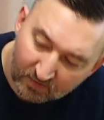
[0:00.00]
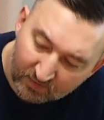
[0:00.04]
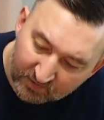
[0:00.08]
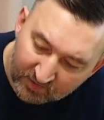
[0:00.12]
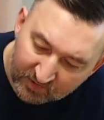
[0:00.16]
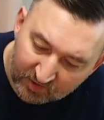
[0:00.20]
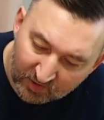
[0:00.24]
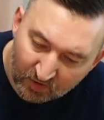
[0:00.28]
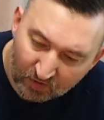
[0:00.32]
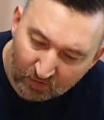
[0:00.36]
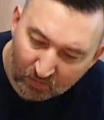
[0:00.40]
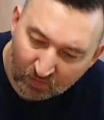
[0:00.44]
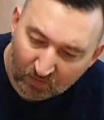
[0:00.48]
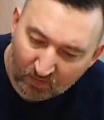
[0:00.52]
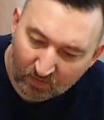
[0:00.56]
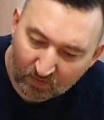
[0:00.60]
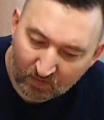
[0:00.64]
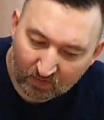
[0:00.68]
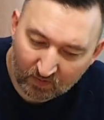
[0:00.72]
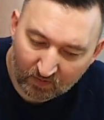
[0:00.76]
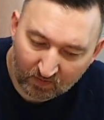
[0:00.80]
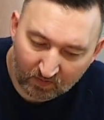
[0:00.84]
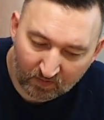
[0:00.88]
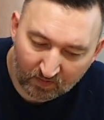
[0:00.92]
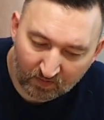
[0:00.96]
So
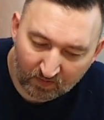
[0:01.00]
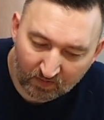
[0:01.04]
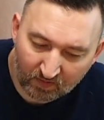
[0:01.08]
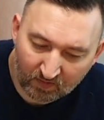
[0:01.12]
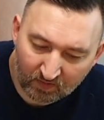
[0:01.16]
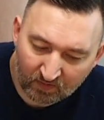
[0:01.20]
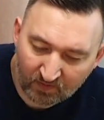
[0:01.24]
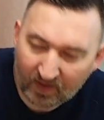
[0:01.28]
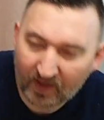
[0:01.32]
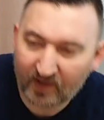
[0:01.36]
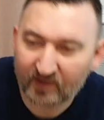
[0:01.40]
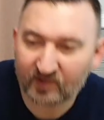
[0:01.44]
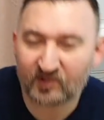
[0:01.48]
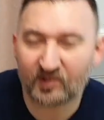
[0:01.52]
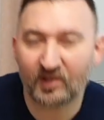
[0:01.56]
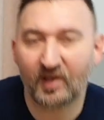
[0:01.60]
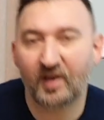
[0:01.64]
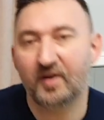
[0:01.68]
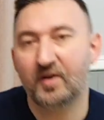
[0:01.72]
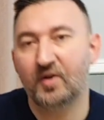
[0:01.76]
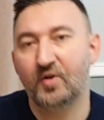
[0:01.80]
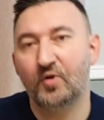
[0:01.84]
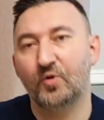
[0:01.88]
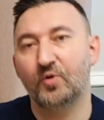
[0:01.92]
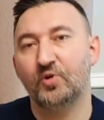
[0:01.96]
that's
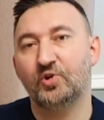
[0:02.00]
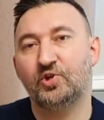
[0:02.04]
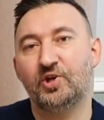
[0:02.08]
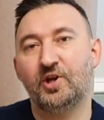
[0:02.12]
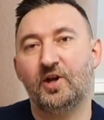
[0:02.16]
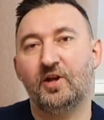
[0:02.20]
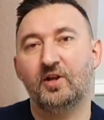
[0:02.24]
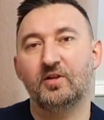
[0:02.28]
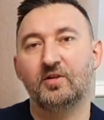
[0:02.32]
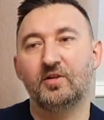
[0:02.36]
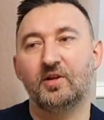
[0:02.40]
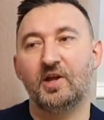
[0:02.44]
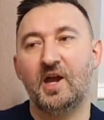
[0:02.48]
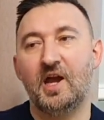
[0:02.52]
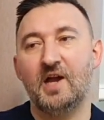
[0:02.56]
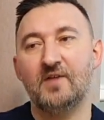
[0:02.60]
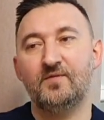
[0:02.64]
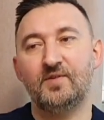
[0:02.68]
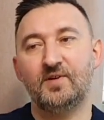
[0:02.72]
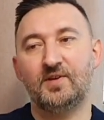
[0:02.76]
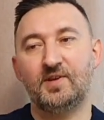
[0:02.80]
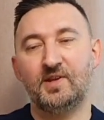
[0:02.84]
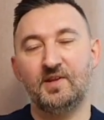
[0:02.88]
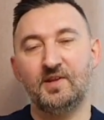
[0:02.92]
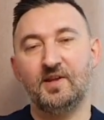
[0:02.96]
it in a nutshell.
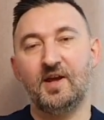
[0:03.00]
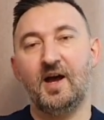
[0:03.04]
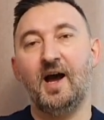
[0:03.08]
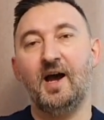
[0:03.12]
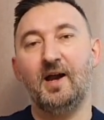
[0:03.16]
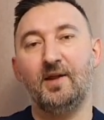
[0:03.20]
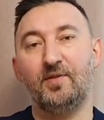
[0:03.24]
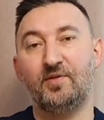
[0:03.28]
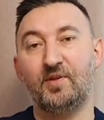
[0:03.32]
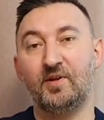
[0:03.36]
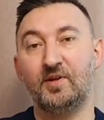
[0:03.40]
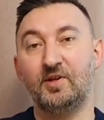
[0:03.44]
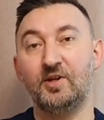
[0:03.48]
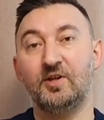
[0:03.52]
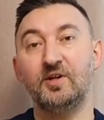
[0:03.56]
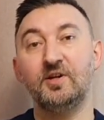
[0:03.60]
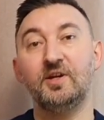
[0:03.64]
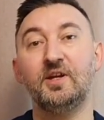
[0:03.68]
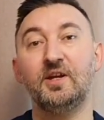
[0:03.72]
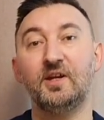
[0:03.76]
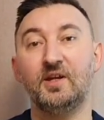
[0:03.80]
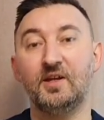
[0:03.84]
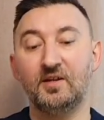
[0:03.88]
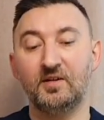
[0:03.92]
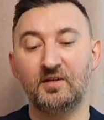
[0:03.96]
Everything that I think you
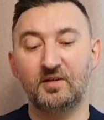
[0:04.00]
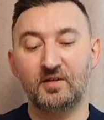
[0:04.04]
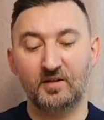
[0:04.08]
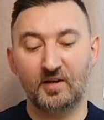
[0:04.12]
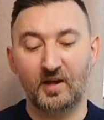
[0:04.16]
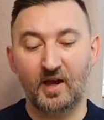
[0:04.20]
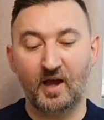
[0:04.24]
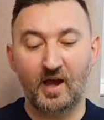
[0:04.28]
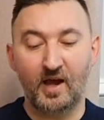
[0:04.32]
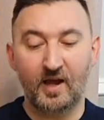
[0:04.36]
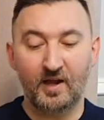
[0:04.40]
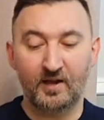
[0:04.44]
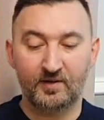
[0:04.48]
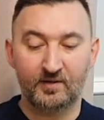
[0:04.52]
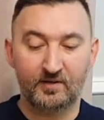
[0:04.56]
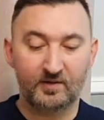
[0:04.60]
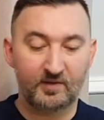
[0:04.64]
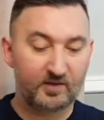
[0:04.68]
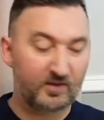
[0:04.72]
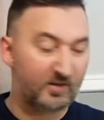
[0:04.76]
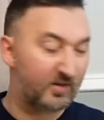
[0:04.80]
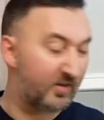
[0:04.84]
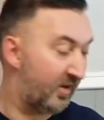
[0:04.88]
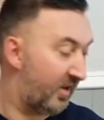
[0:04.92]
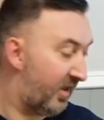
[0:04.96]
need
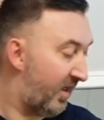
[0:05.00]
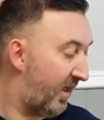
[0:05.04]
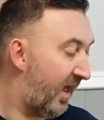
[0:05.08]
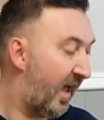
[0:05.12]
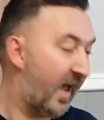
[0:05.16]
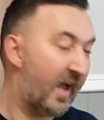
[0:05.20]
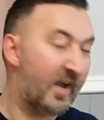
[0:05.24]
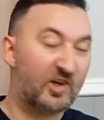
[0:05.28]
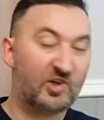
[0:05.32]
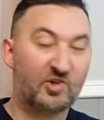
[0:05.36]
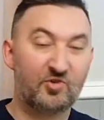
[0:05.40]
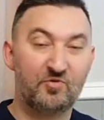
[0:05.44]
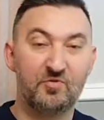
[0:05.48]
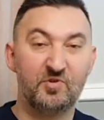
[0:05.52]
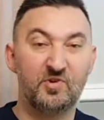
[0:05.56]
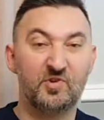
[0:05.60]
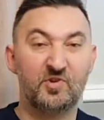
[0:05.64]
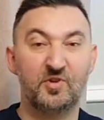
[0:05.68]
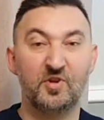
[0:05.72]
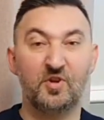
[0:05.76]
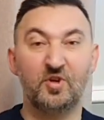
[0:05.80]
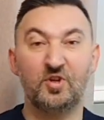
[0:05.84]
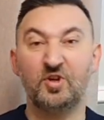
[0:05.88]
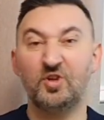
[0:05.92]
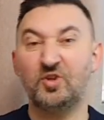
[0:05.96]
and
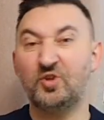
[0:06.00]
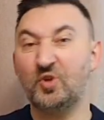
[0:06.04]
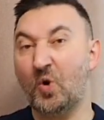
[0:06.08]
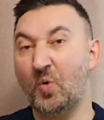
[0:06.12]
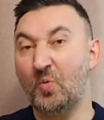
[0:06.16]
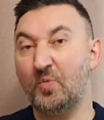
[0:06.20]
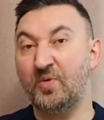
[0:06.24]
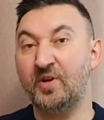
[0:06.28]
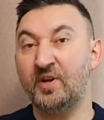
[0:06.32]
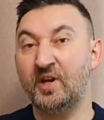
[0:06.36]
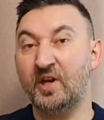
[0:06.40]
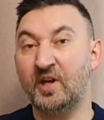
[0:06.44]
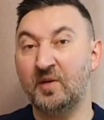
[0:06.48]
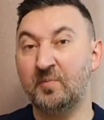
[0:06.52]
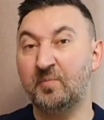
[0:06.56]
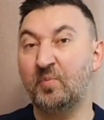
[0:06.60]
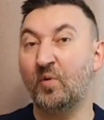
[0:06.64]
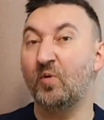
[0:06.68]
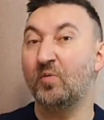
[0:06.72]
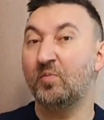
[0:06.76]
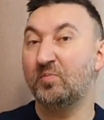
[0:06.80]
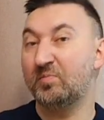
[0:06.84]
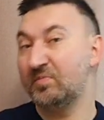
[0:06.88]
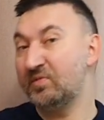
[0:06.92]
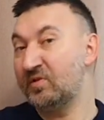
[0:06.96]
extras that you don't need
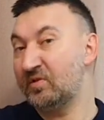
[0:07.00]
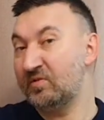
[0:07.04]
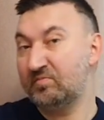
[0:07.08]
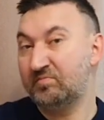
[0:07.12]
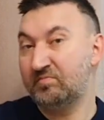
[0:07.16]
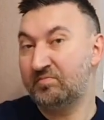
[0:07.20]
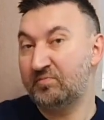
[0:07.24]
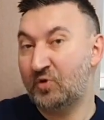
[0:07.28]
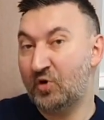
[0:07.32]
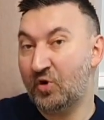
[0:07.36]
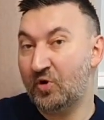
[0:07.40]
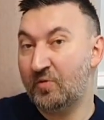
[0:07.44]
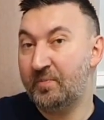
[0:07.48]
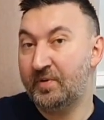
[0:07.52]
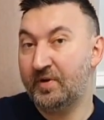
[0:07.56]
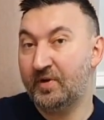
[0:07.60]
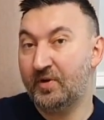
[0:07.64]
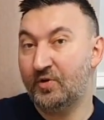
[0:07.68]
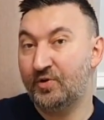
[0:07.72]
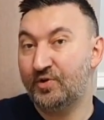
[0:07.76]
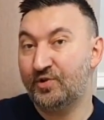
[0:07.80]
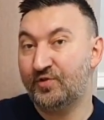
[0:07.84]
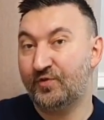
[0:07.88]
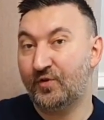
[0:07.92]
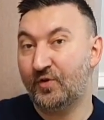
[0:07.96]
but could be
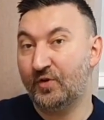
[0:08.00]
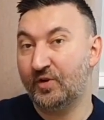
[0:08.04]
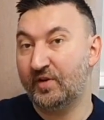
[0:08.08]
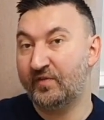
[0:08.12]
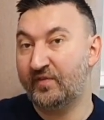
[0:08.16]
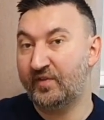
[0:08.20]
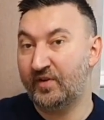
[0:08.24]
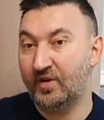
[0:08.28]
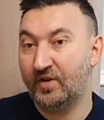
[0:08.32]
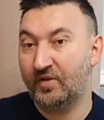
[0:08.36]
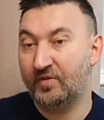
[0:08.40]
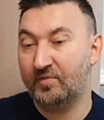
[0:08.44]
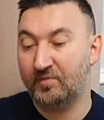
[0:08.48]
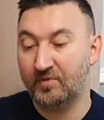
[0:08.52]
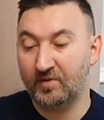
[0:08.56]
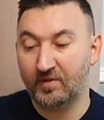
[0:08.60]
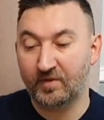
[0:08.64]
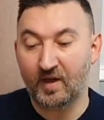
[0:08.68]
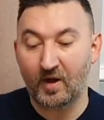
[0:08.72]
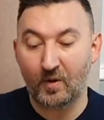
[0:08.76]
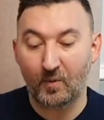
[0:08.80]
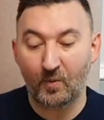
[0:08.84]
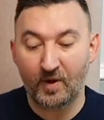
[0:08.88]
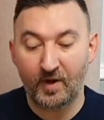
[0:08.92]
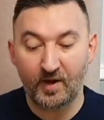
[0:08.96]
useful if you're
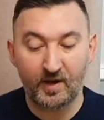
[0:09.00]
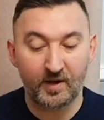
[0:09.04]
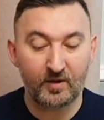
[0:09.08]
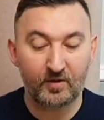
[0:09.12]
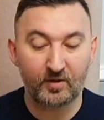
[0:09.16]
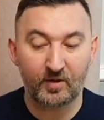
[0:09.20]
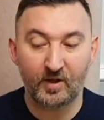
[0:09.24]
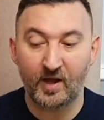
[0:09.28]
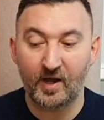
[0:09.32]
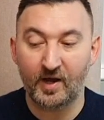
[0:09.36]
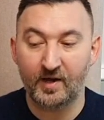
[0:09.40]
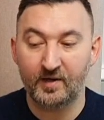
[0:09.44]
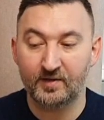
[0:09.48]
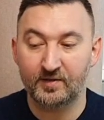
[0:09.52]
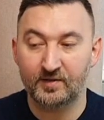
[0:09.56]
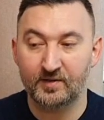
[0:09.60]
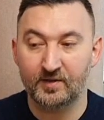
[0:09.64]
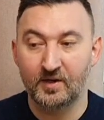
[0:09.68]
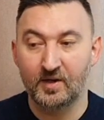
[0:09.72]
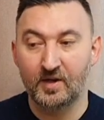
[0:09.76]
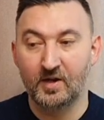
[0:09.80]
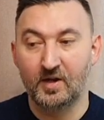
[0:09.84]
that way inclined.